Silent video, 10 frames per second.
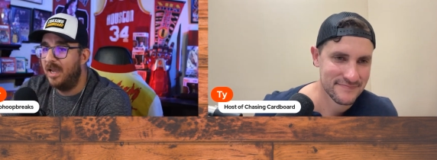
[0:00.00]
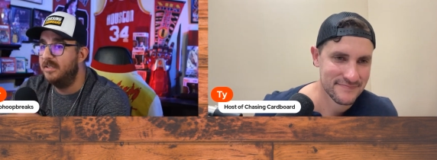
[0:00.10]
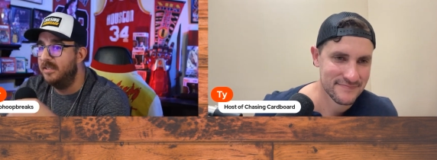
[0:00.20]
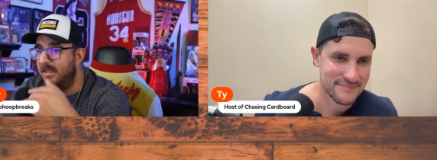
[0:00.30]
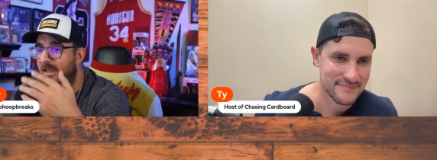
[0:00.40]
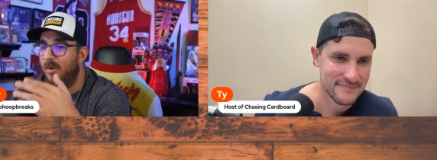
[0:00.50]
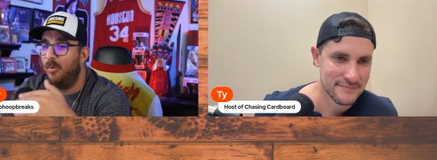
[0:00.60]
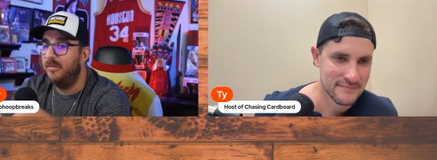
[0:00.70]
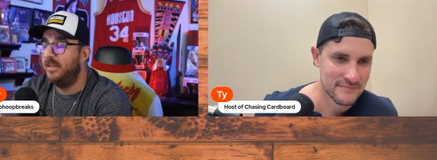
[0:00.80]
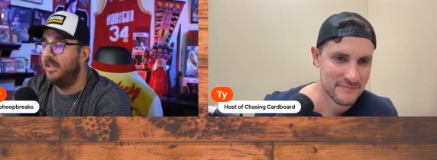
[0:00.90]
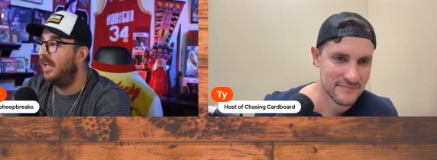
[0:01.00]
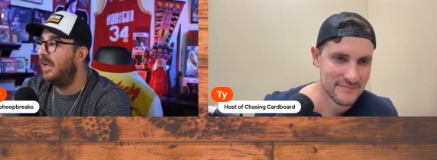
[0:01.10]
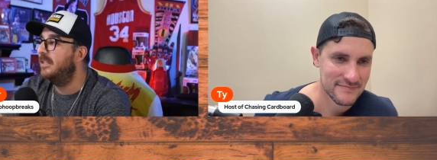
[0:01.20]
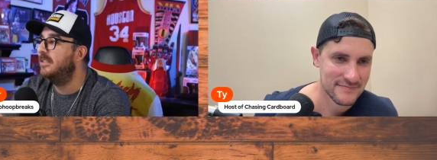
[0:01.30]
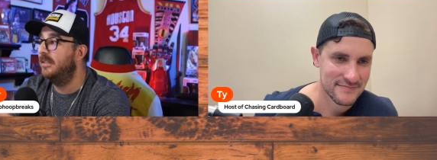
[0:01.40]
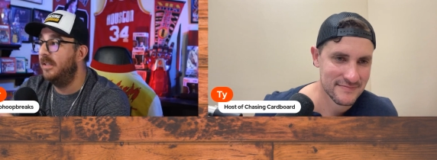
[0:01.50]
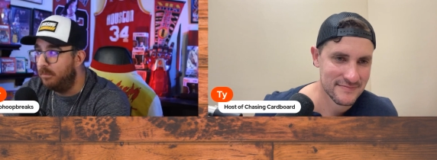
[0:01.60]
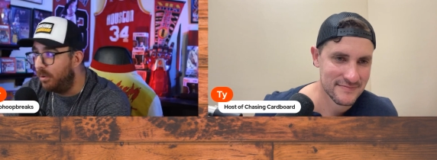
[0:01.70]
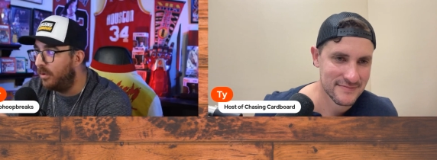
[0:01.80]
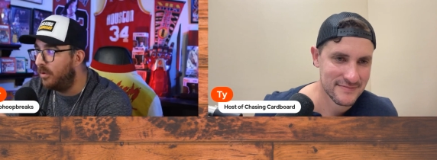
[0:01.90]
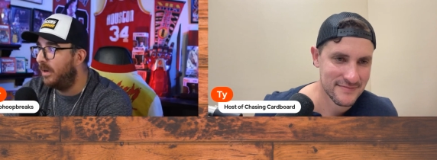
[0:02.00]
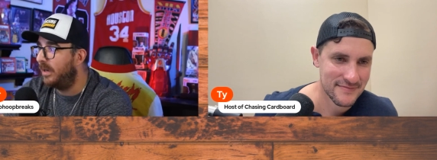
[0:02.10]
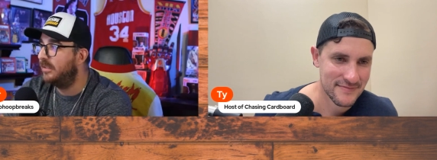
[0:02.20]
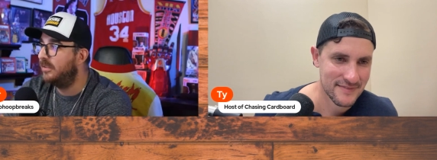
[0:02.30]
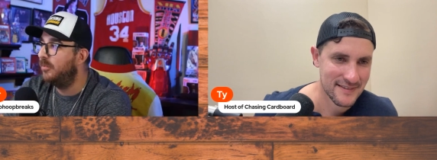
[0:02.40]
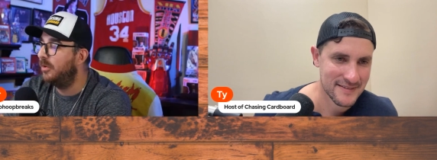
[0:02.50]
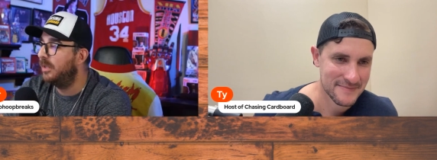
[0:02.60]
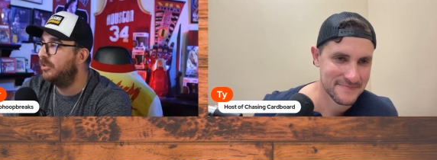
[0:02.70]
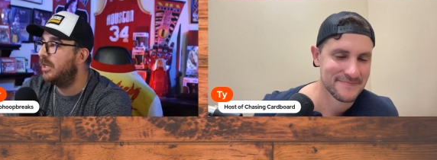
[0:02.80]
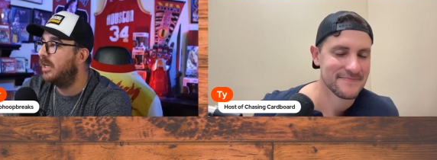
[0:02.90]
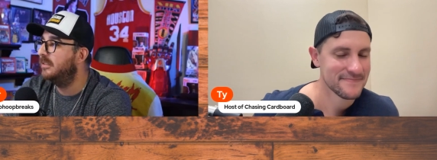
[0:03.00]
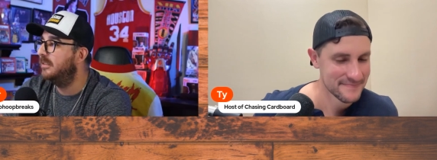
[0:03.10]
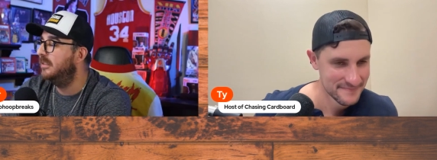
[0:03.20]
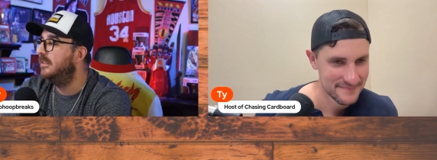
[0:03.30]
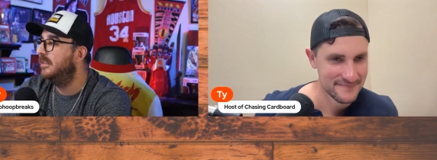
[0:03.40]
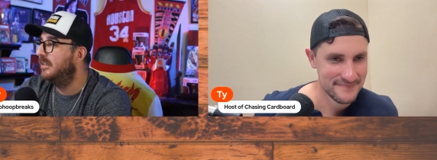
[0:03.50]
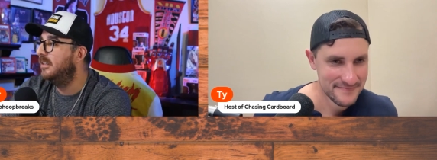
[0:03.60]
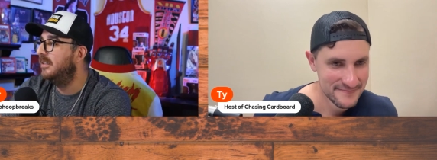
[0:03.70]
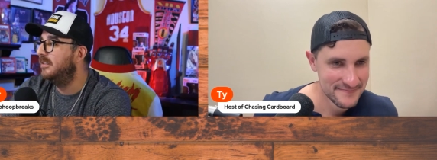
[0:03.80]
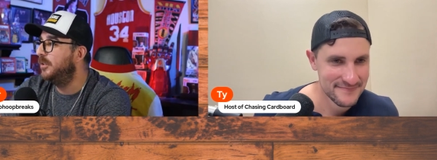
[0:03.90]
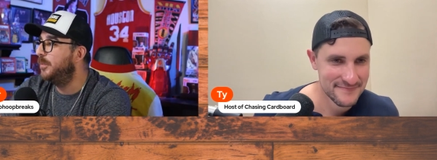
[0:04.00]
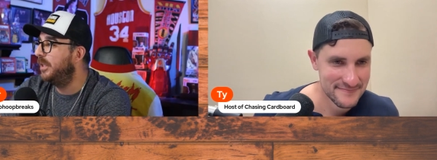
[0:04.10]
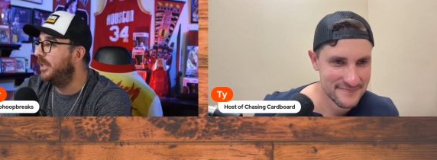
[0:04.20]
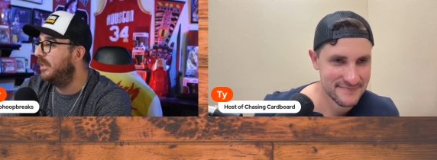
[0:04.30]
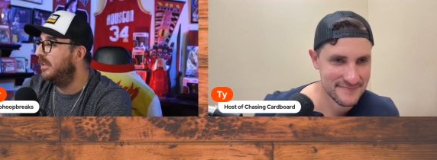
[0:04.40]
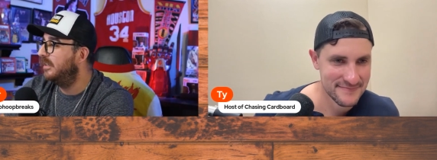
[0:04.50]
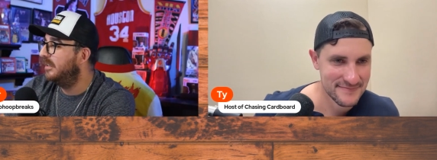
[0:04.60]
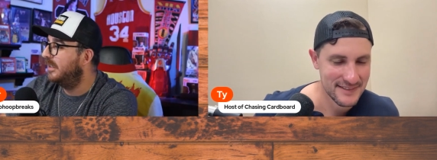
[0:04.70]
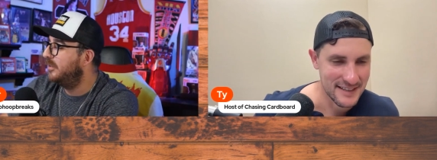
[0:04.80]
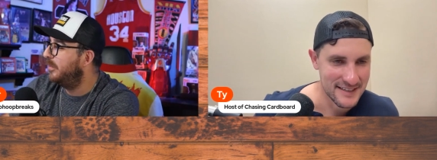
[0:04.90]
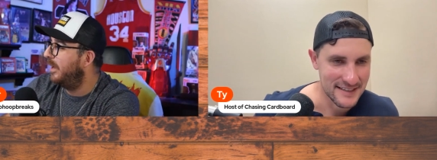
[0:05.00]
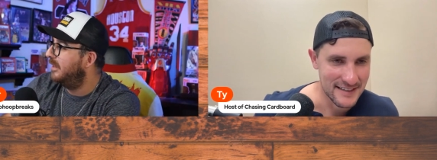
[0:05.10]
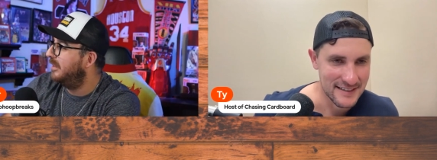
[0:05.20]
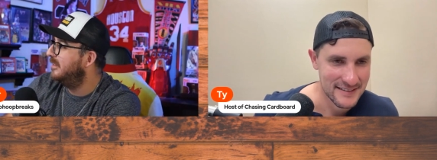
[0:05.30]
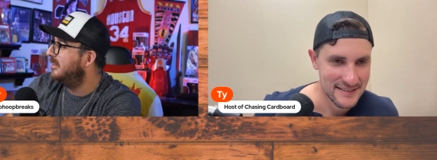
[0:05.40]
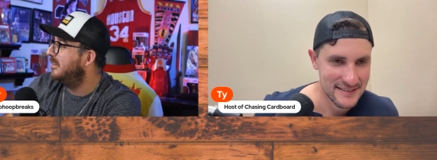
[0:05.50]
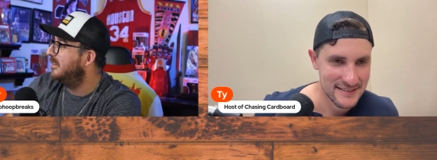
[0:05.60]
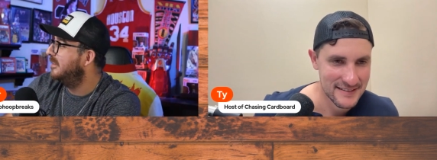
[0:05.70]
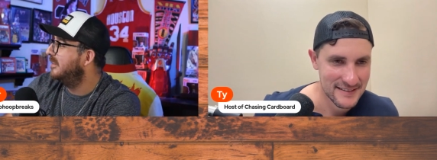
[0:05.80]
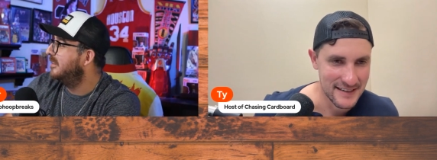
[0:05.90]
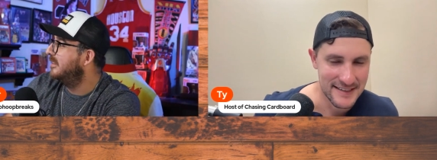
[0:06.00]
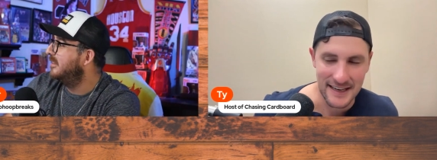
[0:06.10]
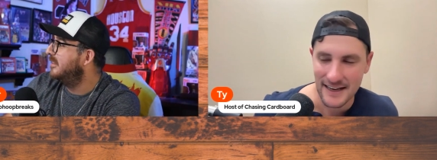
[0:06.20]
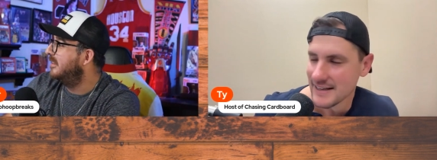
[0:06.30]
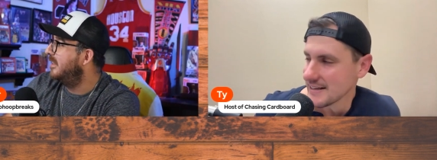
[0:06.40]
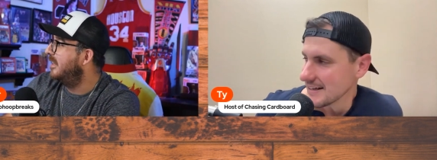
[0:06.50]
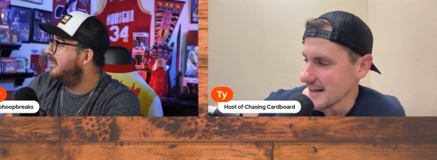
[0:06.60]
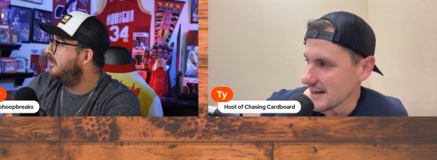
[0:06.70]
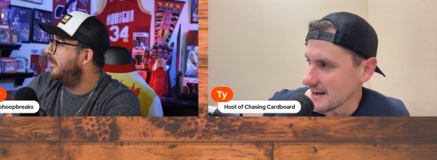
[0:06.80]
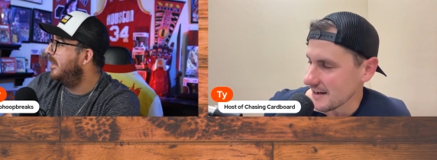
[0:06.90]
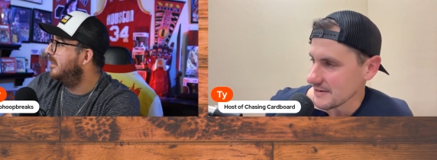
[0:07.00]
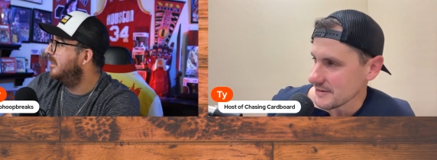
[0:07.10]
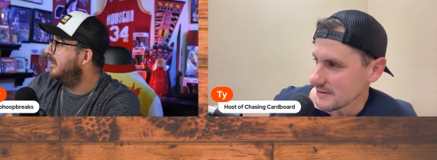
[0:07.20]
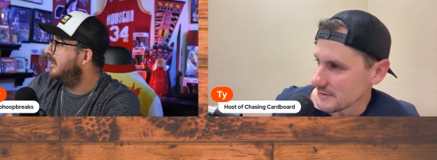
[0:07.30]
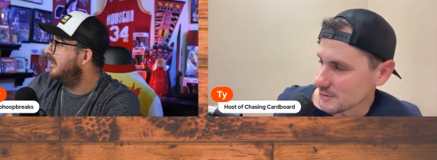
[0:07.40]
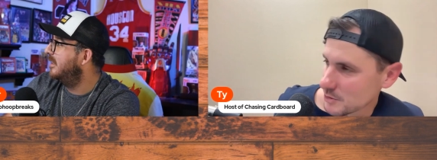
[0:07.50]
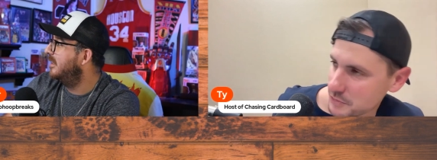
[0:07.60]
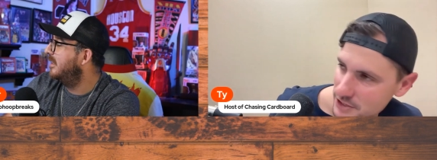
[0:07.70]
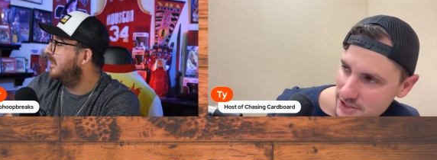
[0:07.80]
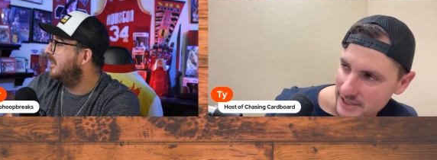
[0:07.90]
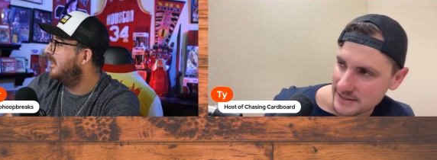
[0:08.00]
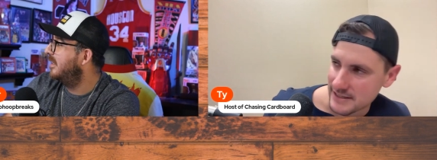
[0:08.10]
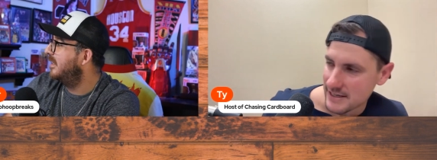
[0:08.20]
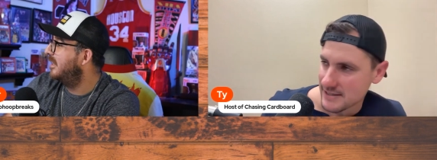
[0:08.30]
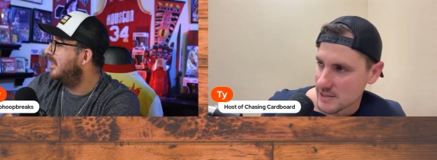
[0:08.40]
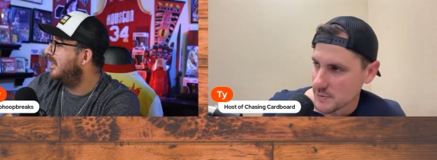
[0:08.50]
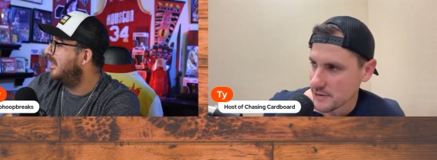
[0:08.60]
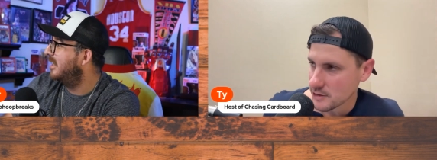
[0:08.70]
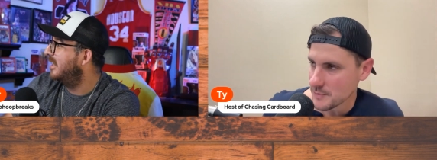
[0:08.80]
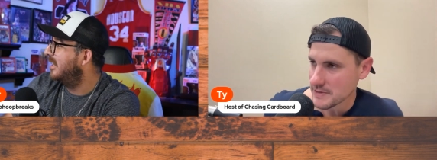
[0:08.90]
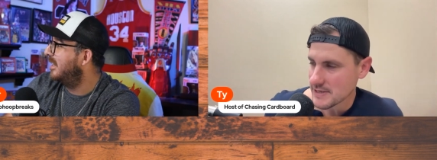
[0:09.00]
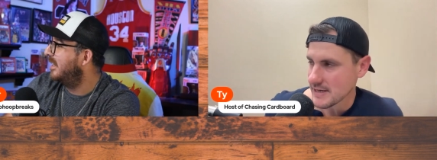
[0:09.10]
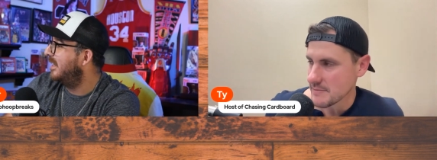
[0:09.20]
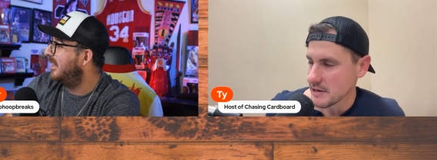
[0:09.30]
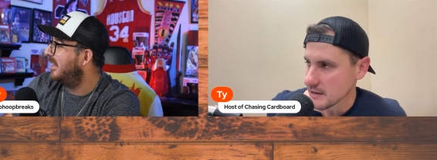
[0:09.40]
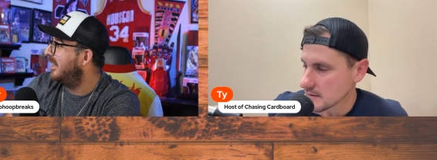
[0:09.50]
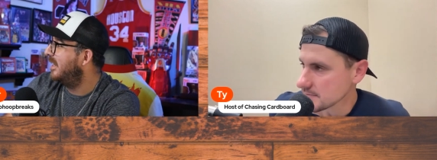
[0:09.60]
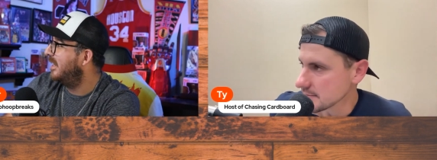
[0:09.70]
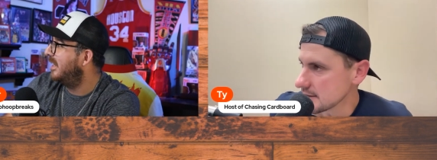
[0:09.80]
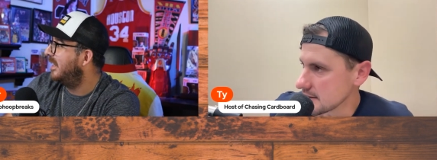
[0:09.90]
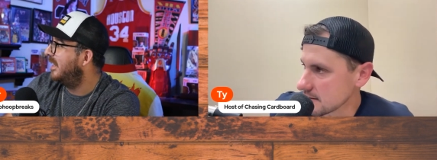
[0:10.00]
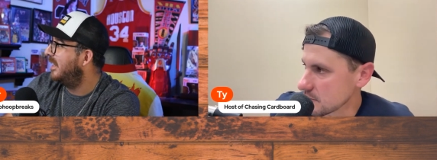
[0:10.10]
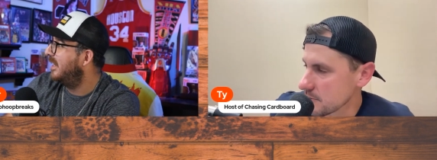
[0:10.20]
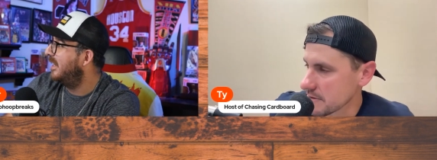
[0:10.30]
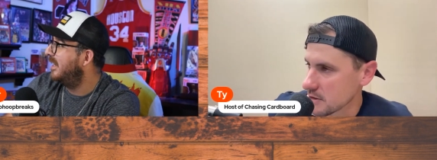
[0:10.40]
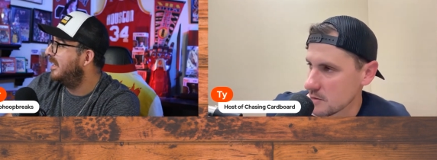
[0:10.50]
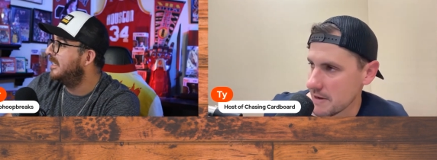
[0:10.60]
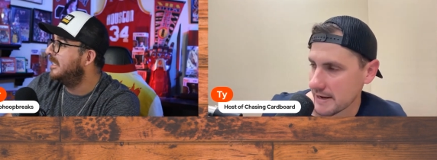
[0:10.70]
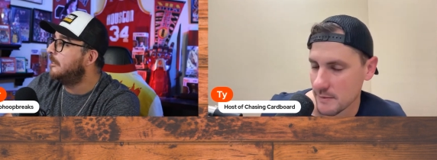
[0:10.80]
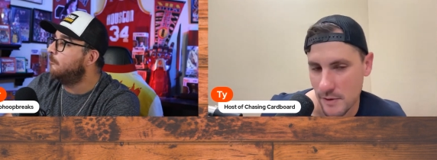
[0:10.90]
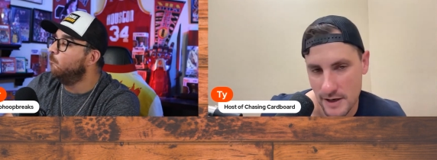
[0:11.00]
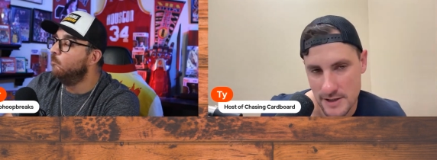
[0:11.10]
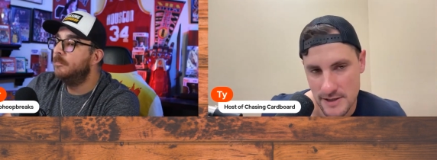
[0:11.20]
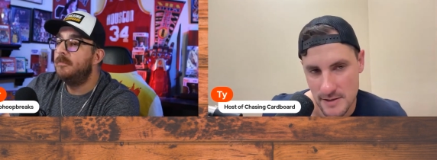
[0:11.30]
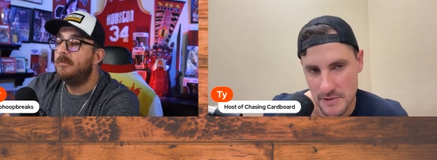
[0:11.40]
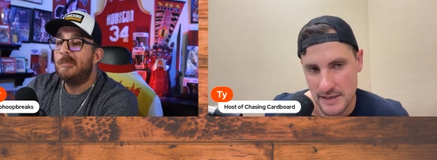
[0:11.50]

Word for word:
Speaker 1: and see kind of where everything lands. And then boom, boom, I get two more double shots. And so it's pretty good. Not too Heck bad. Yeah.
Speaker 2: Heck yeah. Uh, you'll appreciate this because we grew up in the same era. We've been going back and watching some of the